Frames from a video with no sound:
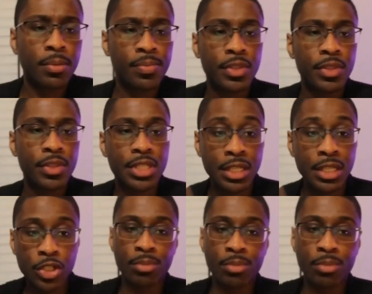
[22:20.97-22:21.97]
Does that
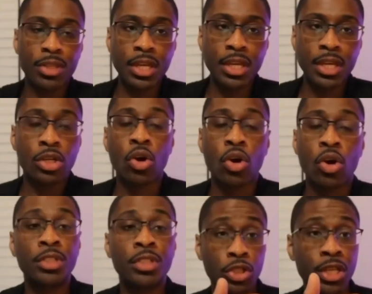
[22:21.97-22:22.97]
teach them to think? No,
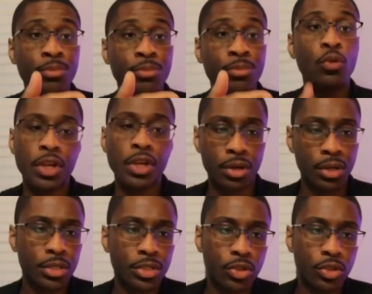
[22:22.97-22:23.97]
it teaches them to fear.
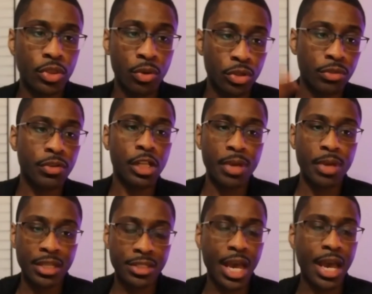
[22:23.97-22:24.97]
So they will develop
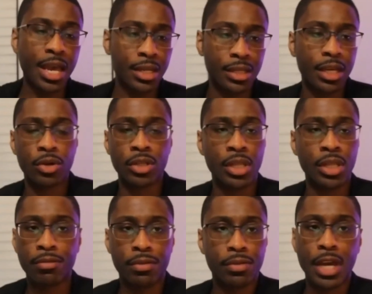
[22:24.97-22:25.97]
anxiety later in
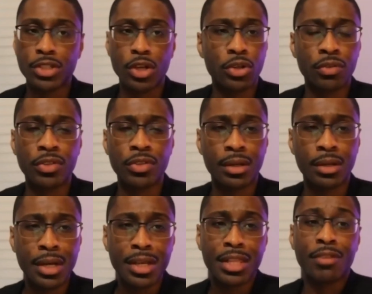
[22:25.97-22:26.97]
life. That's all you've done.
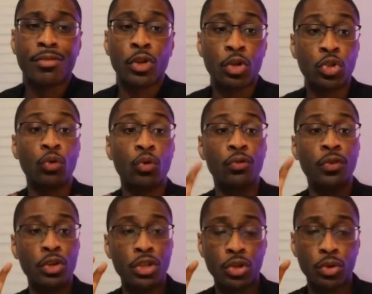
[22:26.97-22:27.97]
They've learned to
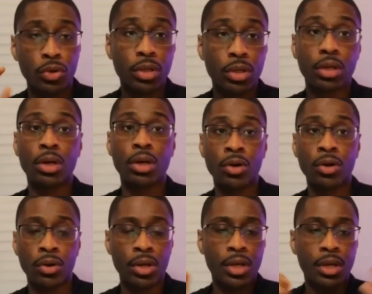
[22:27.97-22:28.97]
fear you.
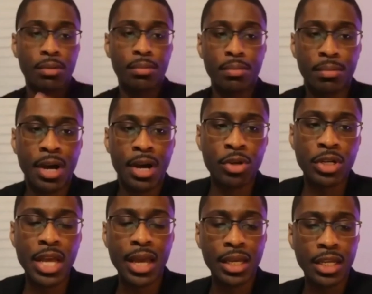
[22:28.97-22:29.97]
Oh, mom or
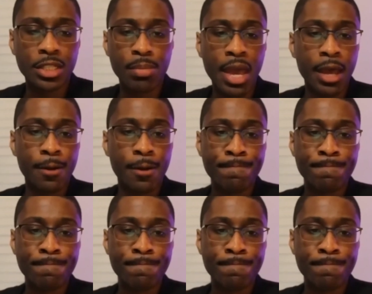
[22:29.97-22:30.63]
dad gets mad.